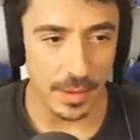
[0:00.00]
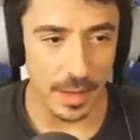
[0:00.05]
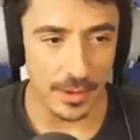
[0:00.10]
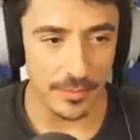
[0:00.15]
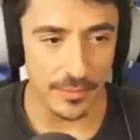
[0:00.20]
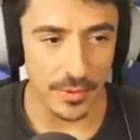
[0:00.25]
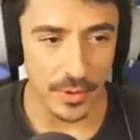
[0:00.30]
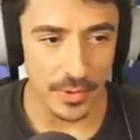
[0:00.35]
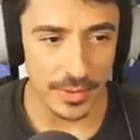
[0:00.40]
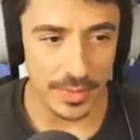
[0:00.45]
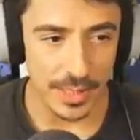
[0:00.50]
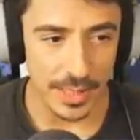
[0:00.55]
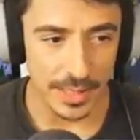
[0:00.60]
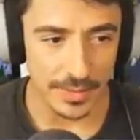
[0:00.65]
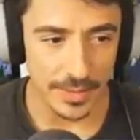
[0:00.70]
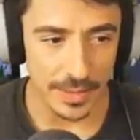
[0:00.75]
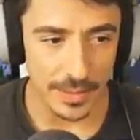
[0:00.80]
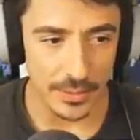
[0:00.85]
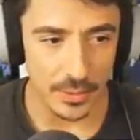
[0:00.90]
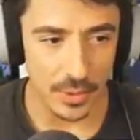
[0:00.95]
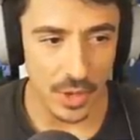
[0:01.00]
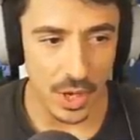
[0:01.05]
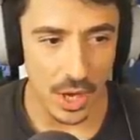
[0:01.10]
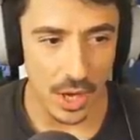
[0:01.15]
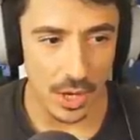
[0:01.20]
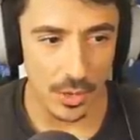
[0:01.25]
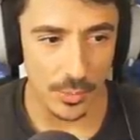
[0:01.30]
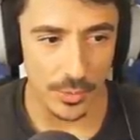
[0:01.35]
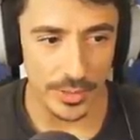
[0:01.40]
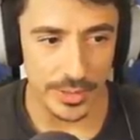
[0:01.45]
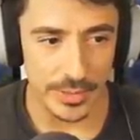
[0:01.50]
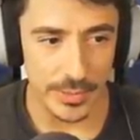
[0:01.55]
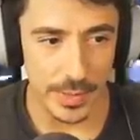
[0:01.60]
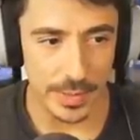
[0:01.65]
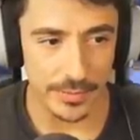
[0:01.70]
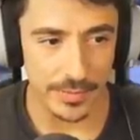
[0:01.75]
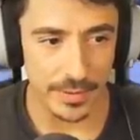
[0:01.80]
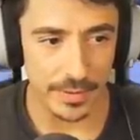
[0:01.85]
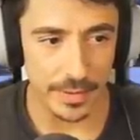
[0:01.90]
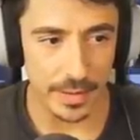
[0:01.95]
I've used like the little cart one as well. I
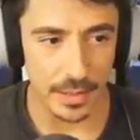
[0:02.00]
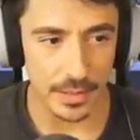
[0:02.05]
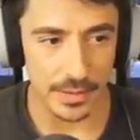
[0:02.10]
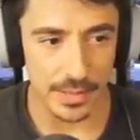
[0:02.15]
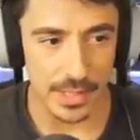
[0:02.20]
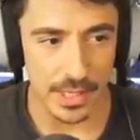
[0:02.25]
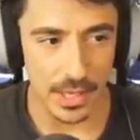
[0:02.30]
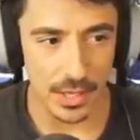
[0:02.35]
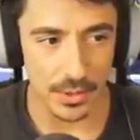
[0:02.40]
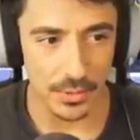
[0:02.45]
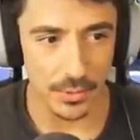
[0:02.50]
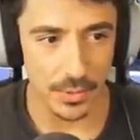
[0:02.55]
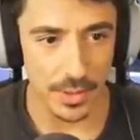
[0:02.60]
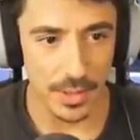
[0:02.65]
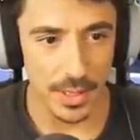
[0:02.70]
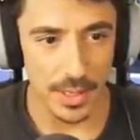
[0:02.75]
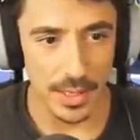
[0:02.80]
think that looks cute.